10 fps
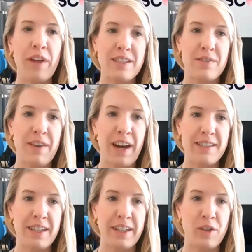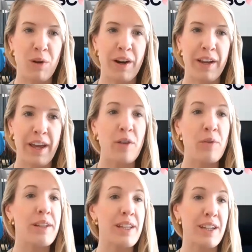Well, that's a fascinating one and a
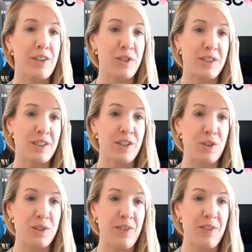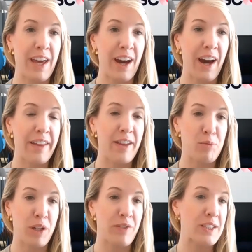really interesting use of AI
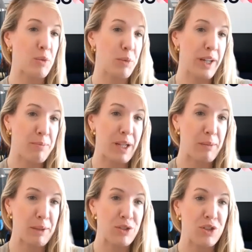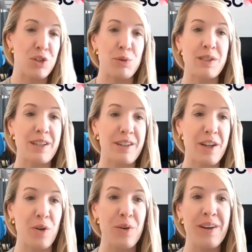that previously wouldn't have been able to do. Because
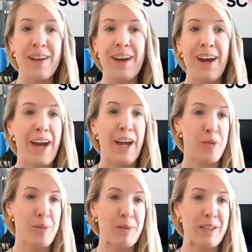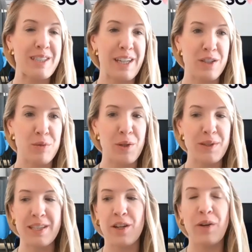I remember in sales, we
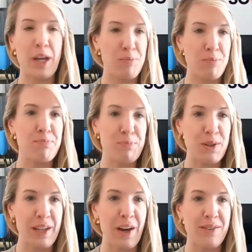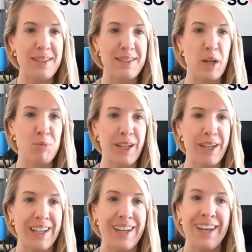always said, okay, build out this
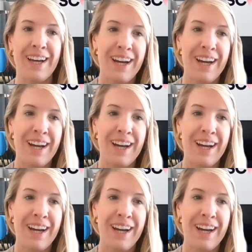template.